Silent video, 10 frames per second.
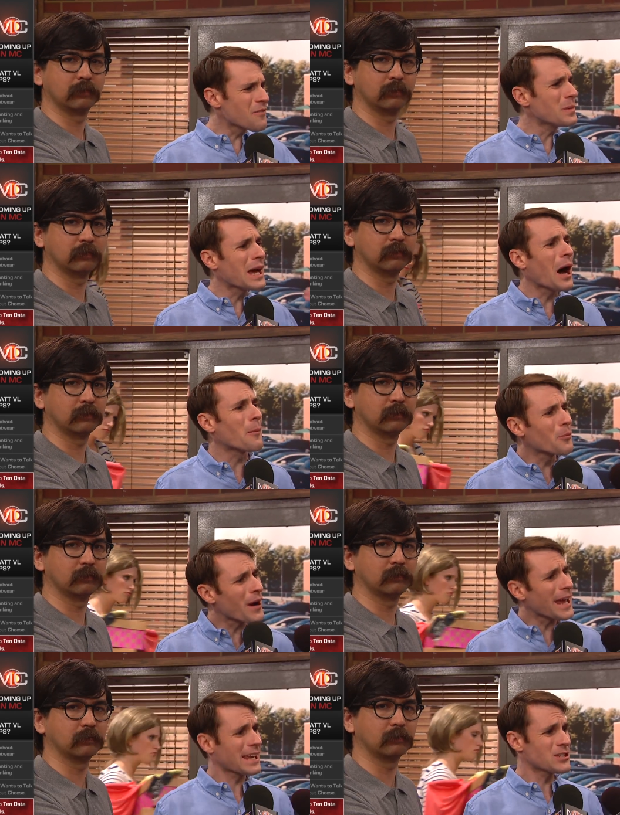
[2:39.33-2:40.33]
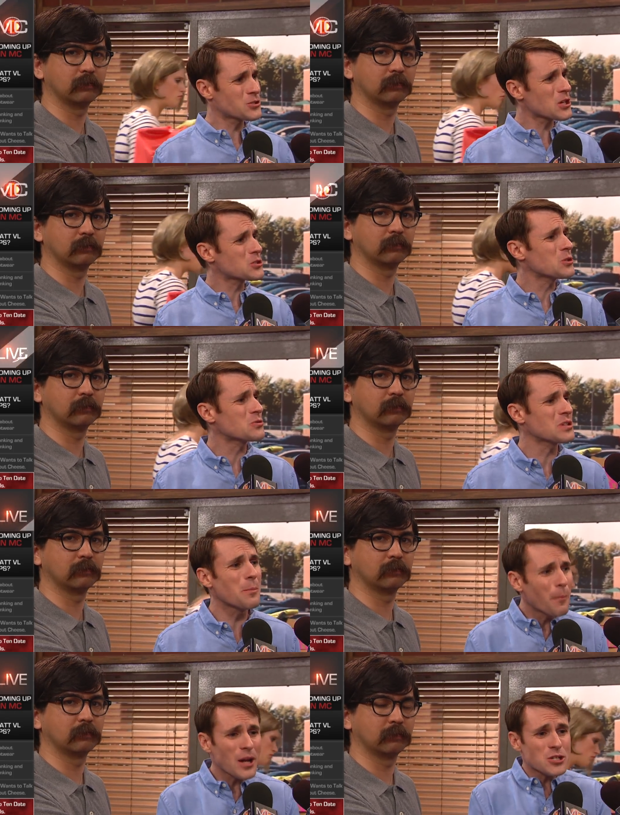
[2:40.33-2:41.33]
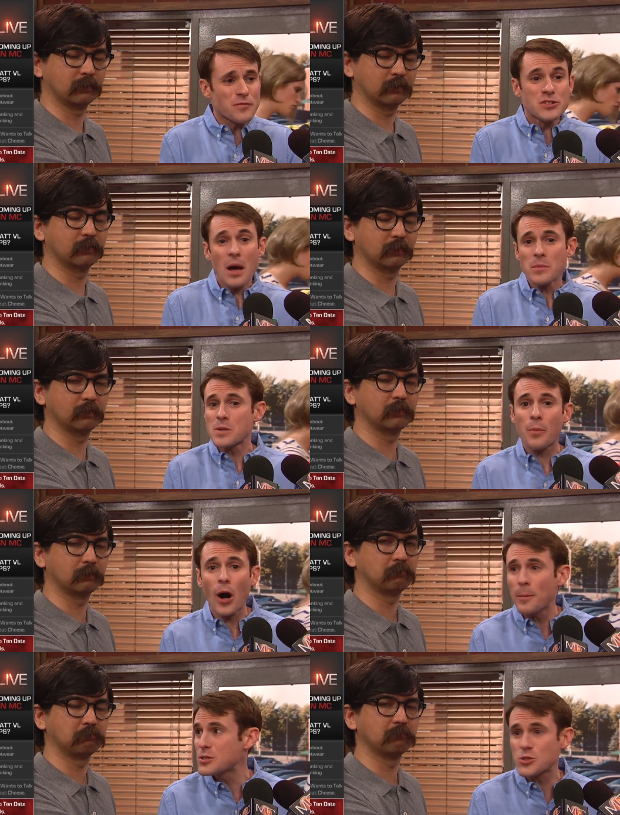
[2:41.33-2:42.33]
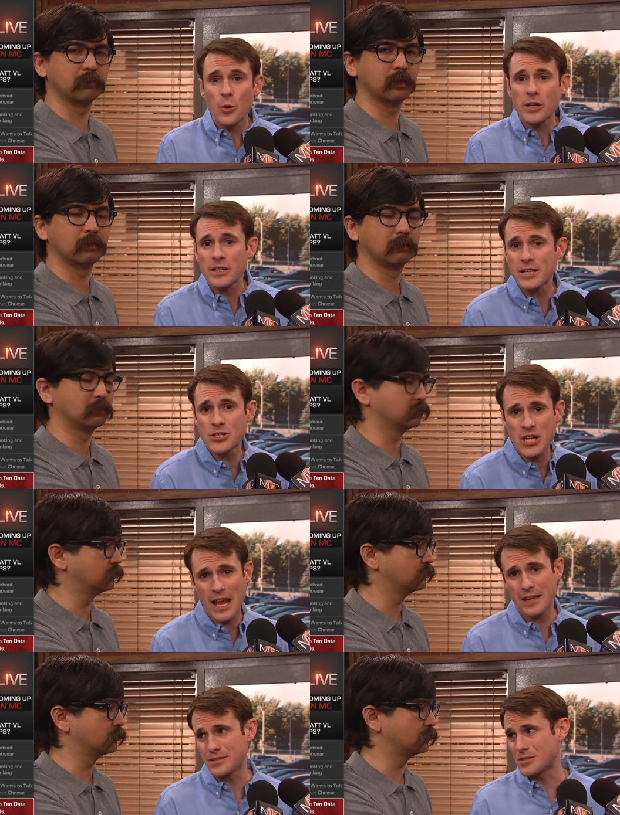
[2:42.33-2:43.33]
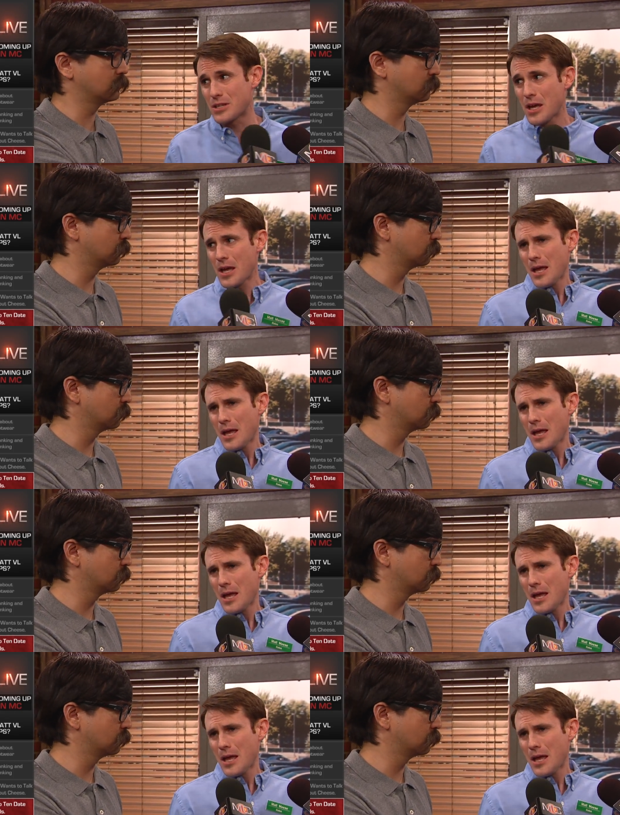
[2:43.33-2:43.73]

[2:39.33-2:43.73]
Speaker 1: give me a break. He's just using a bunch of dumb department store cliches,